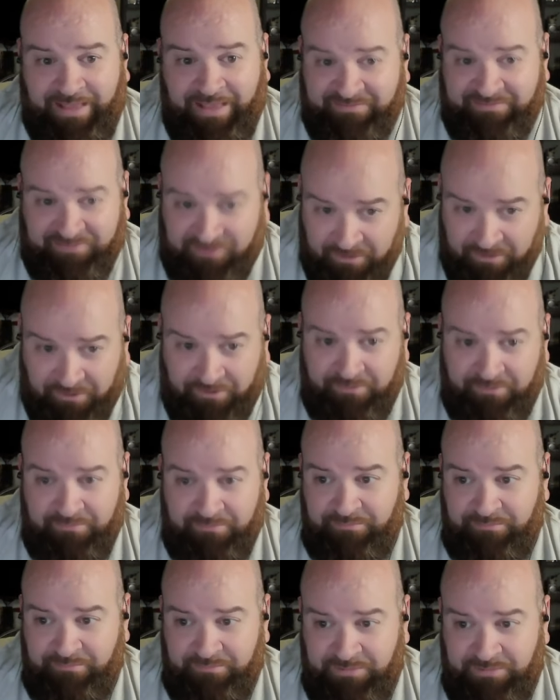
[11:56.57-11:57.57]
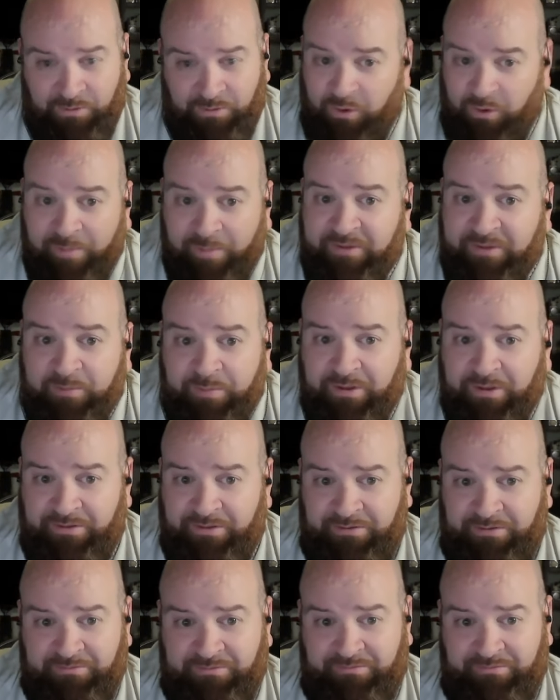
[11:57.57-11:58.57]
Last year, there were no empty
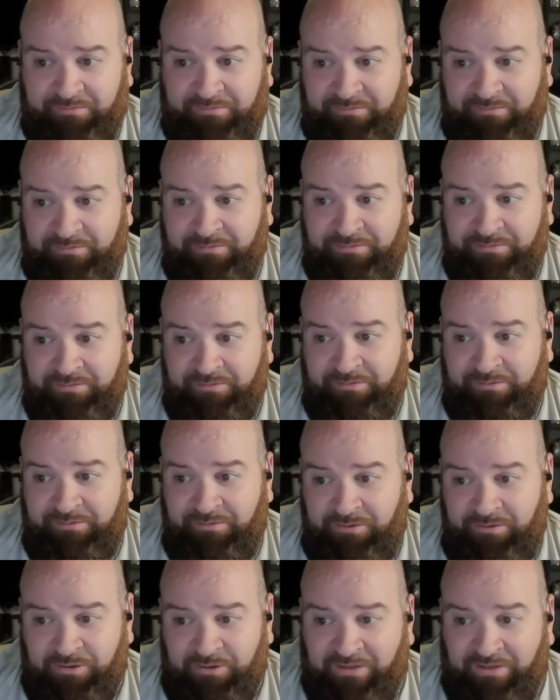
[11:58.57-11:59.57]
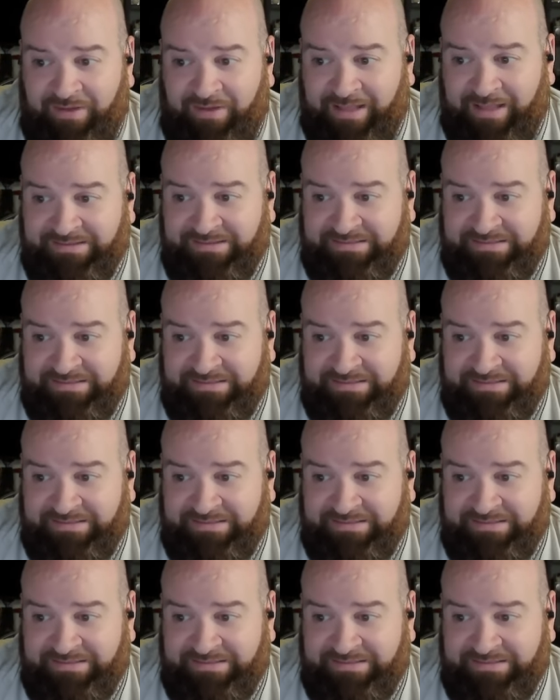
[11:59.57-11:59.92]
buildings. You never